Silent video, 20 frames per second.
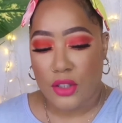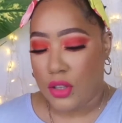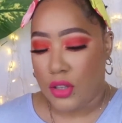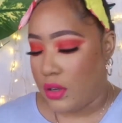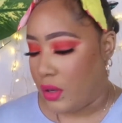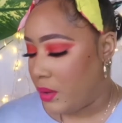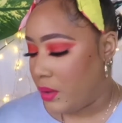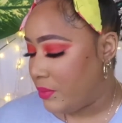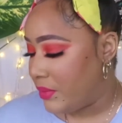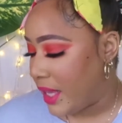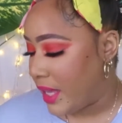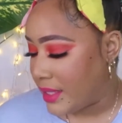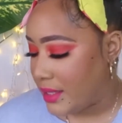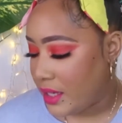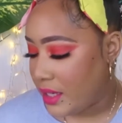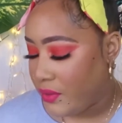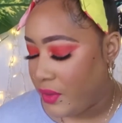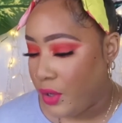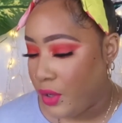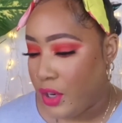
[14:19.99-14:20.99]
So that's
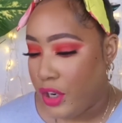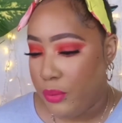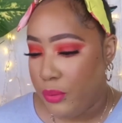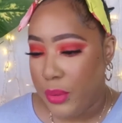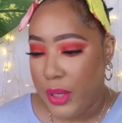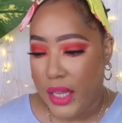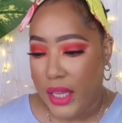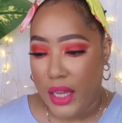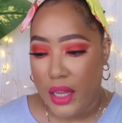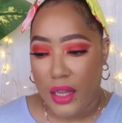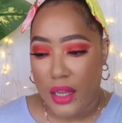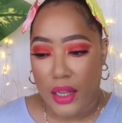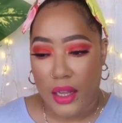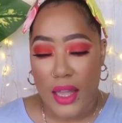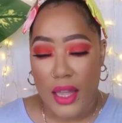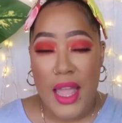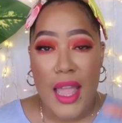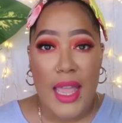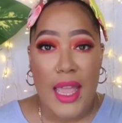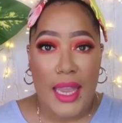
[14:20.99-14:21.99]
definitely gonna be uh,
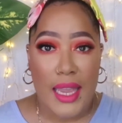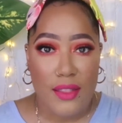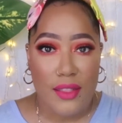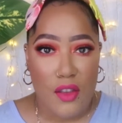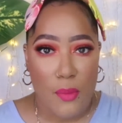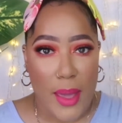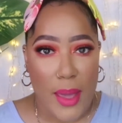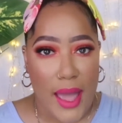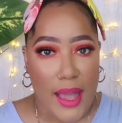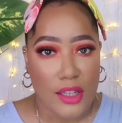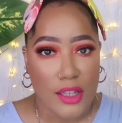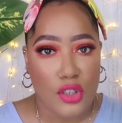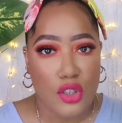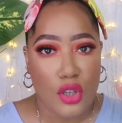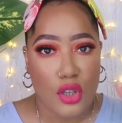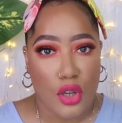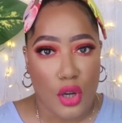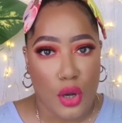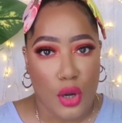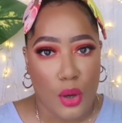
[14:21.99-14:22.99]
in the bag to
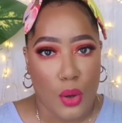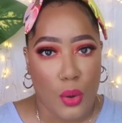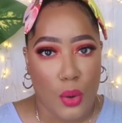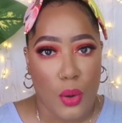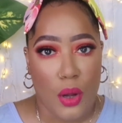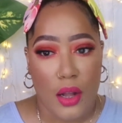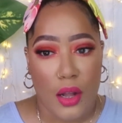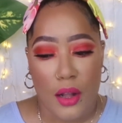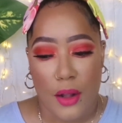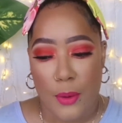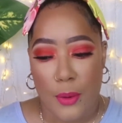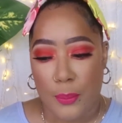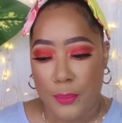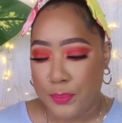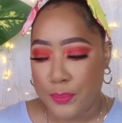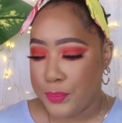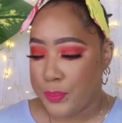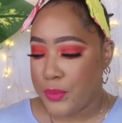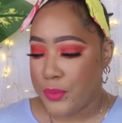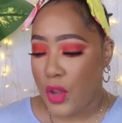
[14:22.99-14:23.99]
go um,